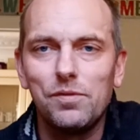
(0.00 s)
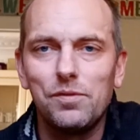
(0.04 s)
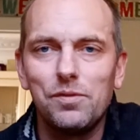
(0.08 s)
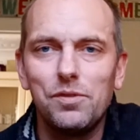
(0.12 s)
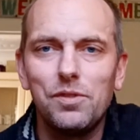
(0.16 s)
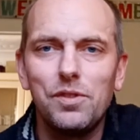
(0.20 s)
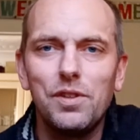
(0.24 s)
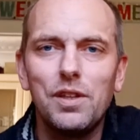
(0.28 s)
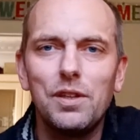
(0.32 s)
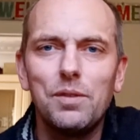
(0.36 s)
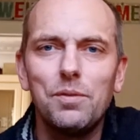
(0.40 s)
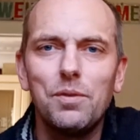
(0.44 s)

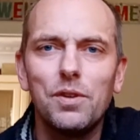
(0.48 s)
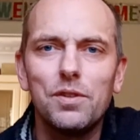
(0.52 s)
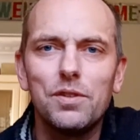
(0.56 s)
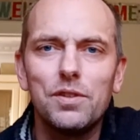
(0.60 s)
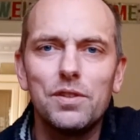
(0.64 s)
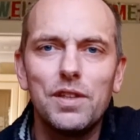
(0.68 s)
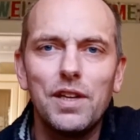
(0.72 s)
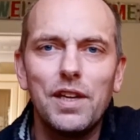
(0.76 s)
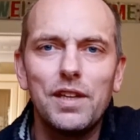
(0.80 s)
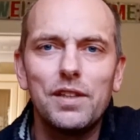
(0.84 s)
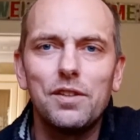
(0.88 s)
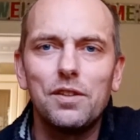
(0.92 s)
really
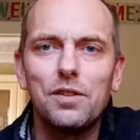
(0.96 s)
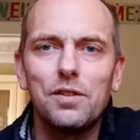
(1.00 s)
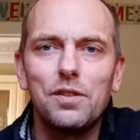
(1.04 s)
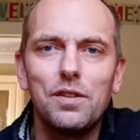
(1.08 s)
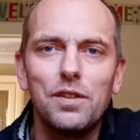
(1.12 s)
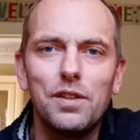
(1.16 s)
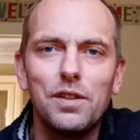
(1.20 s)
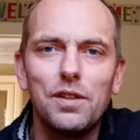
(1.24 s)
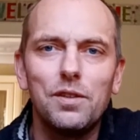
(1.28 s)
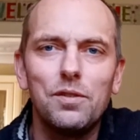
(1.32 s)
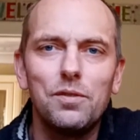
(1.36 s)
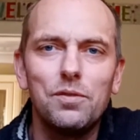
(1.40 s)
wasn't that,
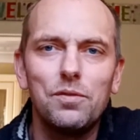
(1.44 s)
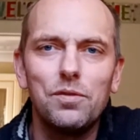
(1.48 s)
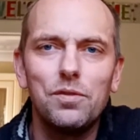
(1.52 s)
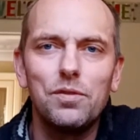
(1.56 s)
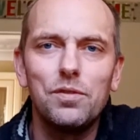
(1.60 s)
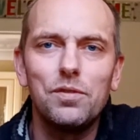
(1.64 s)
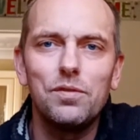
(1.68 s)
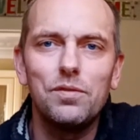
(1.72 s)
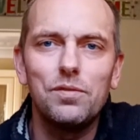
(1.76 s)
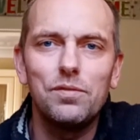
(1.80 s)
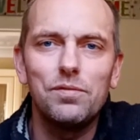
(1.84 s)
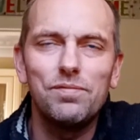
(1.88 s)

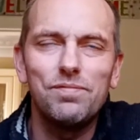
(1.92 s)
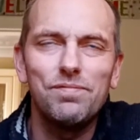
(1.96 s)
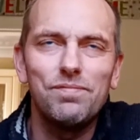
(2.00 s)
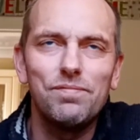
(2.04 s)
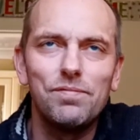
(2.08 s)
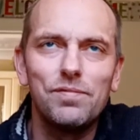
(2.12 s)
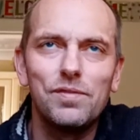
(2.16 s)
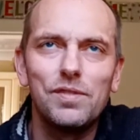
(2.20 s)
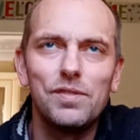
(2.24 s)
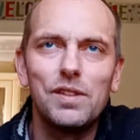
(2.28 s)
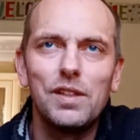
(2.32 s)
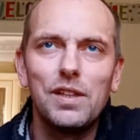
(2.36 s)

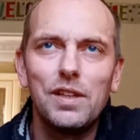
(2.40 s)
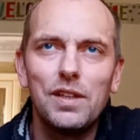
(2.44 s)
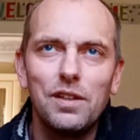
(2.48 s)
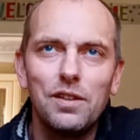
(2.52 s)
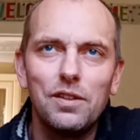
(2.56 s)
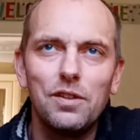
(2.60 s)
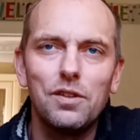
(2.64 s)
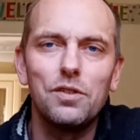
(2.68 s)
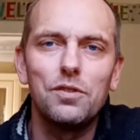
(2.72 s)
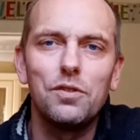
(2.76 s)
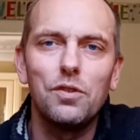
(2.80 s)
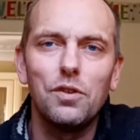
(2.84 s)

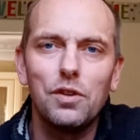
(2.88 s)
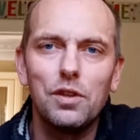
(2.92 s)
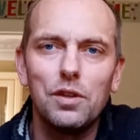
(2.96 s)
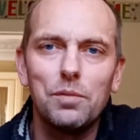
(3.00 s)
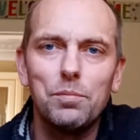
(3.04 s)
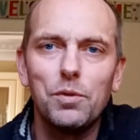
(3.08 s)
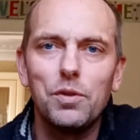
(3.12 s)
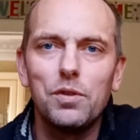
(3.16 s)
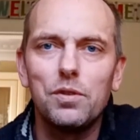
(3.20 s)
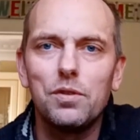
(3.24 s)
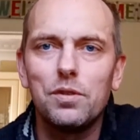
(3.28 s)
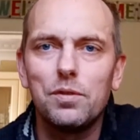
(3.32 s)
not the
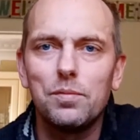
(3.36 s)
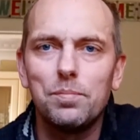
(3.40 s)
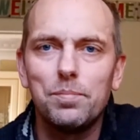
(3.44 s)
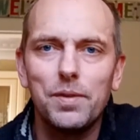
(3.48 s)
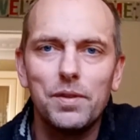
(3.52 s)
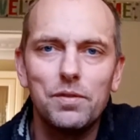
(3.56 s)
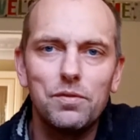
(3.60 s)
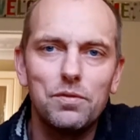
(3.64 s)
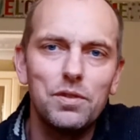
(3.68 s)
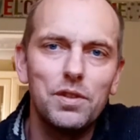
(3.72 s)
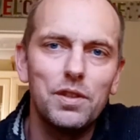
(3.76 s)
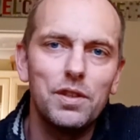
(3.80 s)
documents,
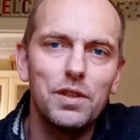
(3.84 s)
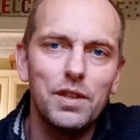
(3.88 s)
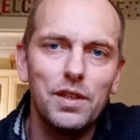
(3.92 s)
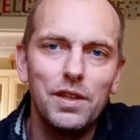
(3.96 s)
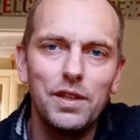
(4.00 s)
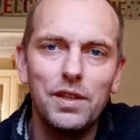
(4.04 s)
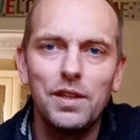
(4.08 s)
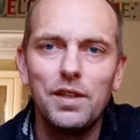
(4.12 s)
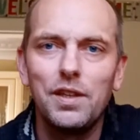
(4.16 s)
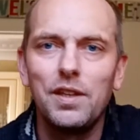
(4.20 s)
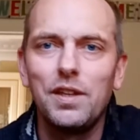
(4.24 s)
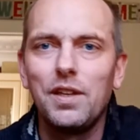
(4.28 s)
but
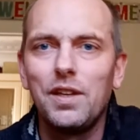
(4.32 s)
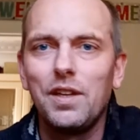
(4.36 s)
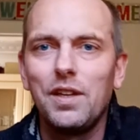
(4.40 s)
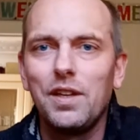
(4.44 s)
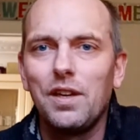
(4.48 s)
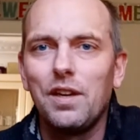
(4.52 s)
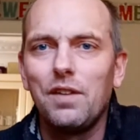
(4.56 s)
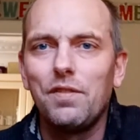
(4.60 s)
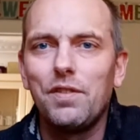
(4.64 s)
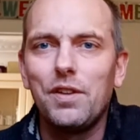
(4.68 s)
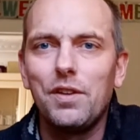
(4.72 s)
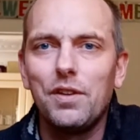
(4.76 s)
really
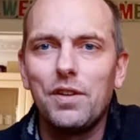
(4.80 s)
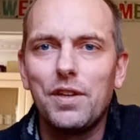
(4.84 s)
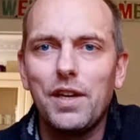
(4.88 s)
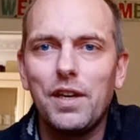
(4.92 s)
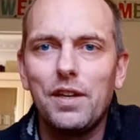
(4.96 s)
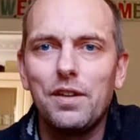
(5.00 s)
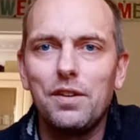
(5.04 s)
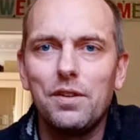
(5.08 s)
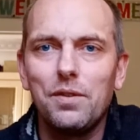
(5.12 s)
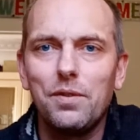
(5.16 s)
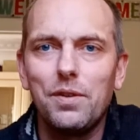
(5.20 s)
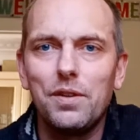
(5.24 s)
I think you
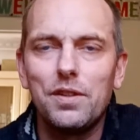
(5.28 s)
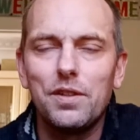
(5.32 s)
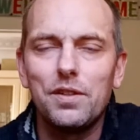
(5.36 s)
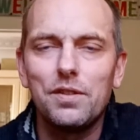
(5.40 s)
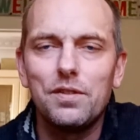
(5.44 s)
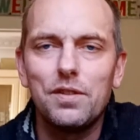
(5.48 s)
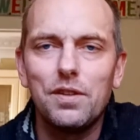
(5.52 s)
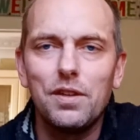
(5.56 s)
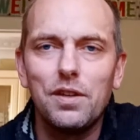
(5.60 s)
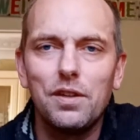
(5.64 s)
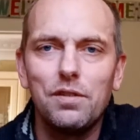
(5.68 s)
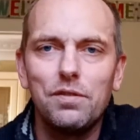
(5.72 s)
can do it
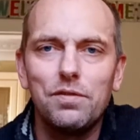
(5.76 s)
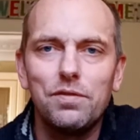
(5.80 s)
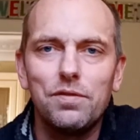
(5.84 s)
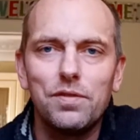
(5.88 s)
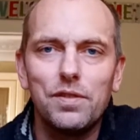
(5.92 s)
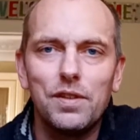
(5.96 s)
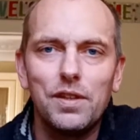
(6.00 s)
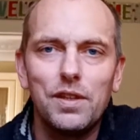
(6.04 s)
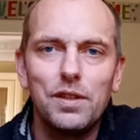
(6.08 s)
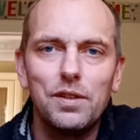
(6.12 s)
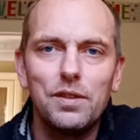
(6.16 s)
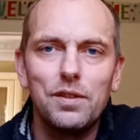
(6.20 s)
yourself,
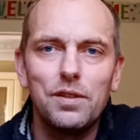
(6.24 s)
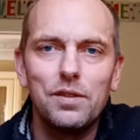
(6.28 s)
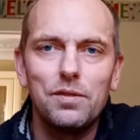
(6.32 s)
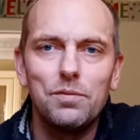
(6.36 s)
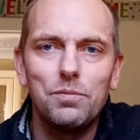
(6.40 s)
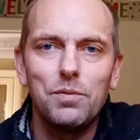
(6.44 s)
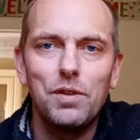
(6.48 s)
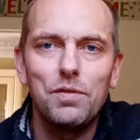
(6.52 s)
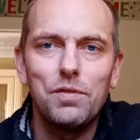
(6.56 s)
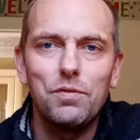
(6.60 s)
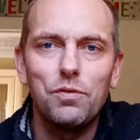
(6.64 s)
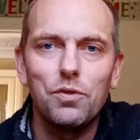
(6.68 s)
and
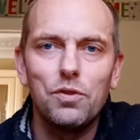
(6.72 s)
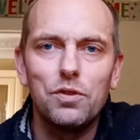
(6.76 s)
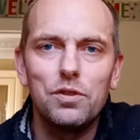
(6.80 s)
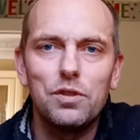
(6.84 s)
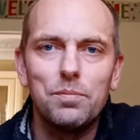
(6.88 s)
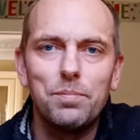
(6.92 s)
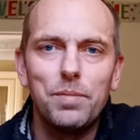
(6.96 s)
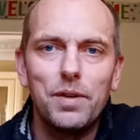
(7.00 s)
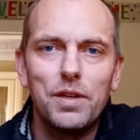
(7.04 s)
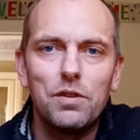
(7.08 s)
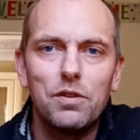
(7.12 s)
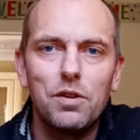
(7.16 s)
we thought it's a
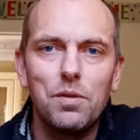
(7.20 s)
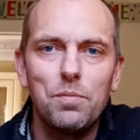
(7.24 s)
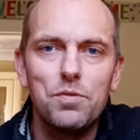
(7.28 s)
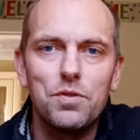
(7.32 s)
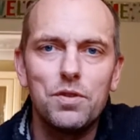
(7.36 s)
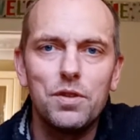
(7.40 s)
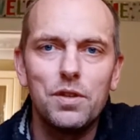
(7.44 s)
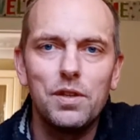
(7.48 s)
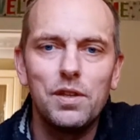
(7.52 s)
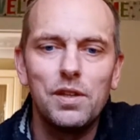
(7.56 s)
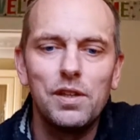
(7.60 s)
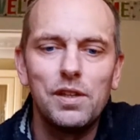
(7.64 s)
better
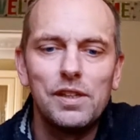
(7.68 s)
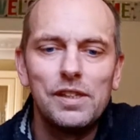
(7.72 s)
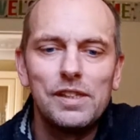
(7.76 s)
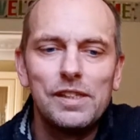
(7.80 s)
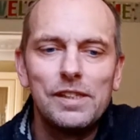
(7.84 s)
option.